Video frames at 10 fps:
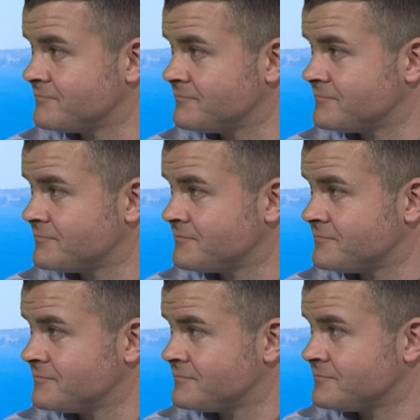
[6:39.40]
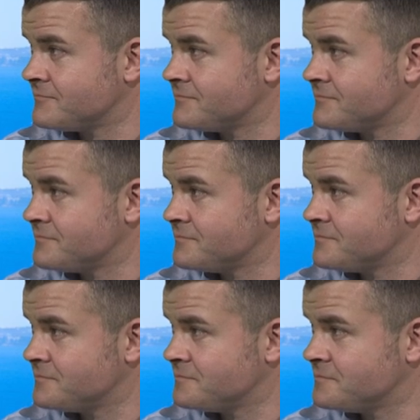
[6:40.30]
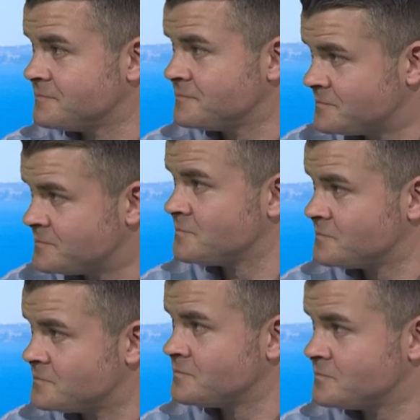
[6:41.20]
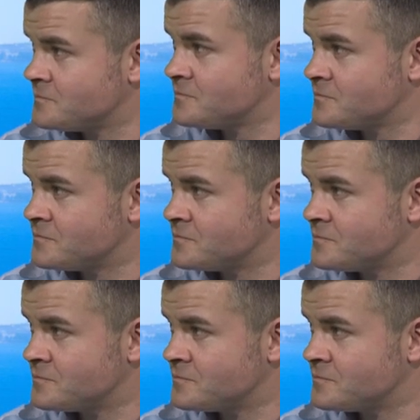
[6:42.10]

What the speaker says: (not speaking)